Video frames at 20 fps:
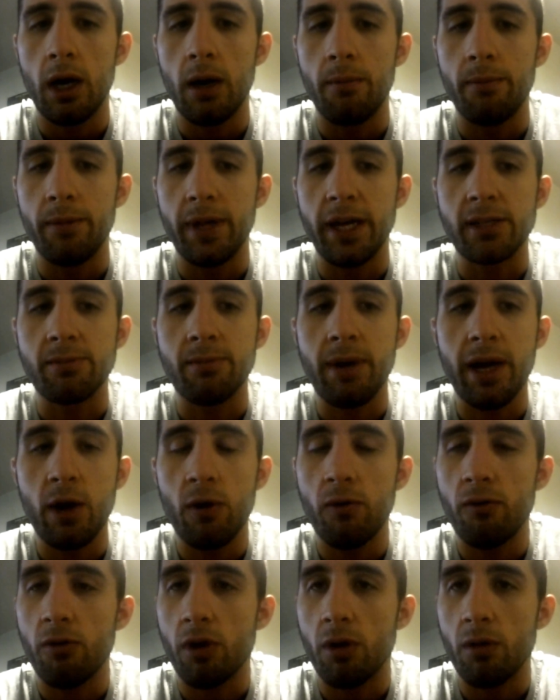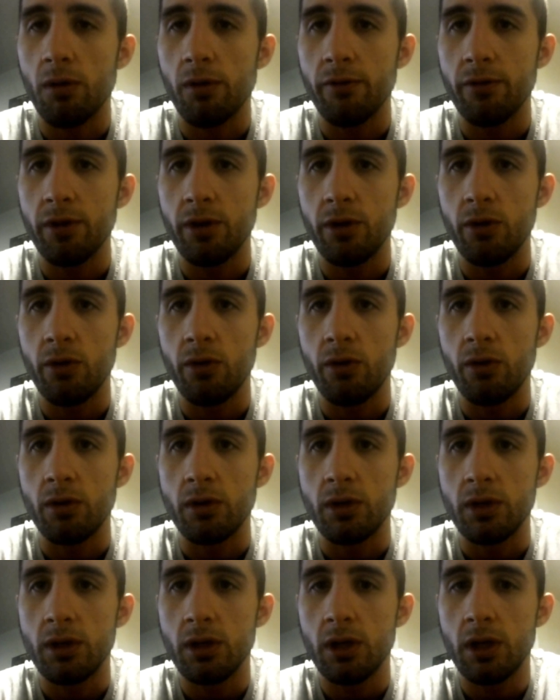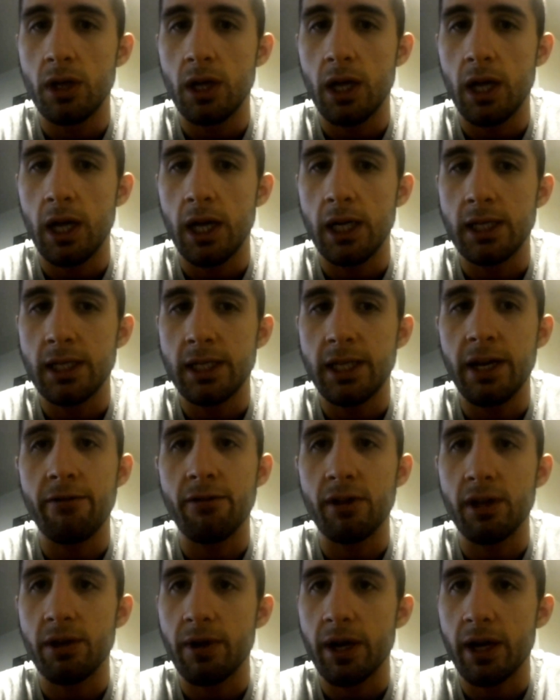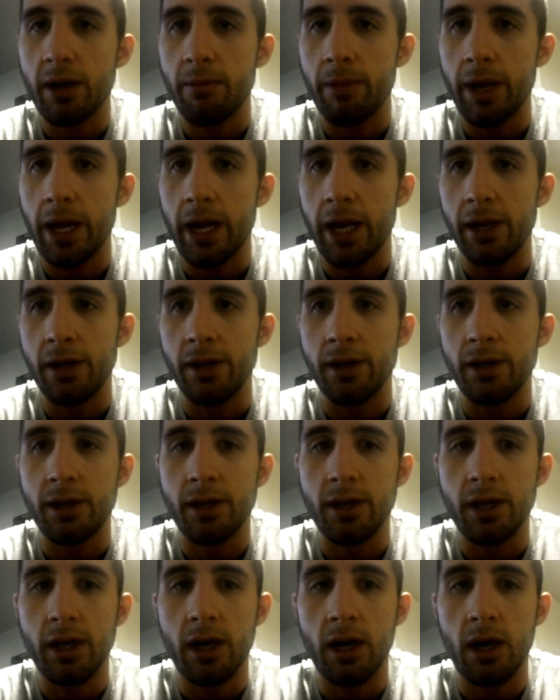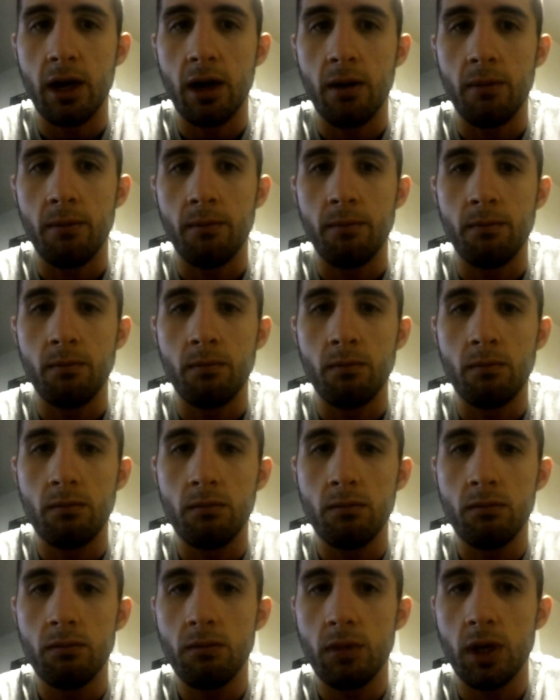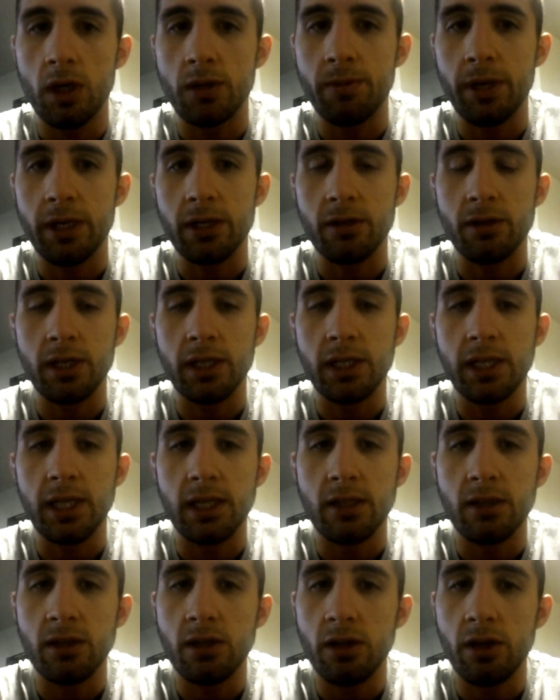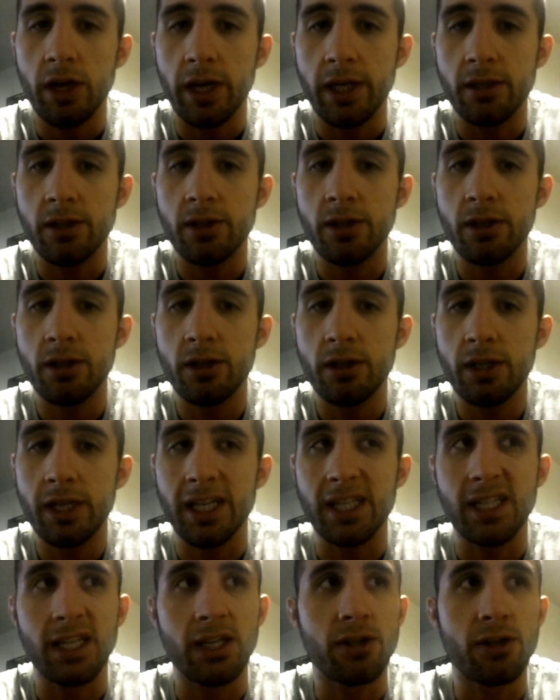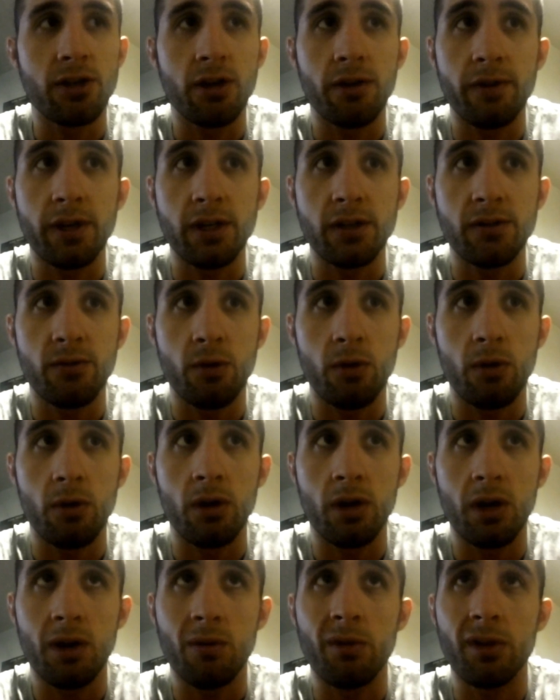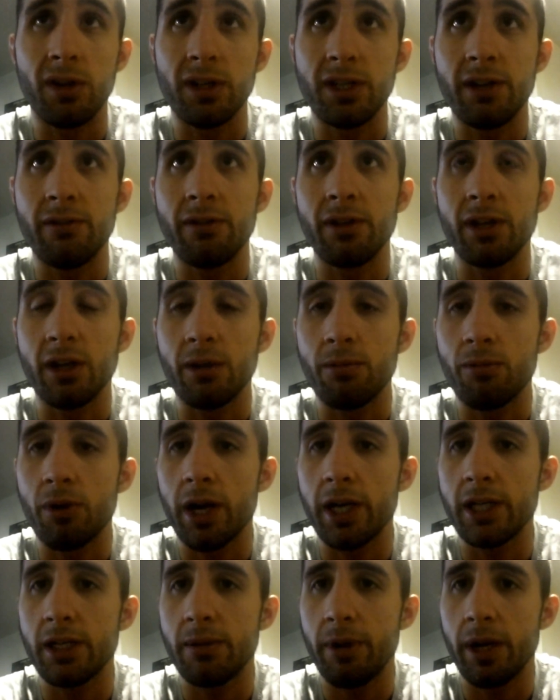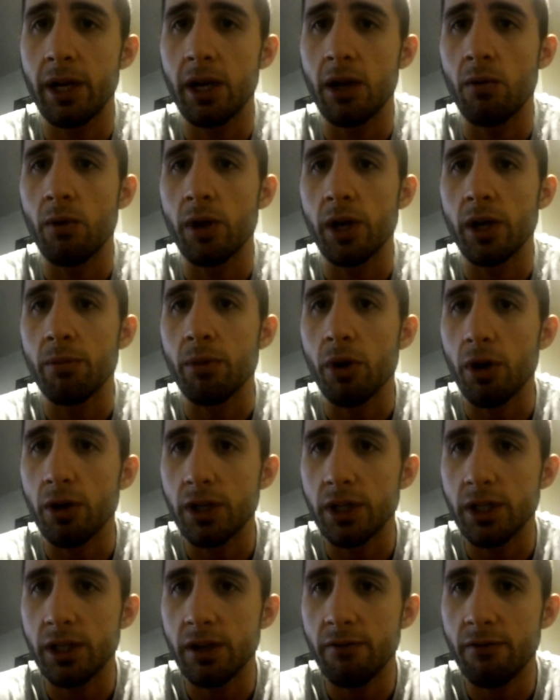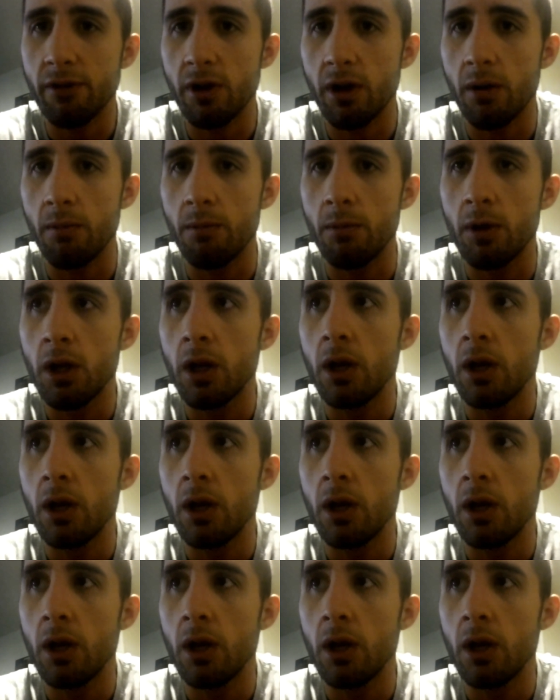that's my overall review. Definitely recommend, especially since you get 60 servings for a relatively good price depending on where you purchase it from.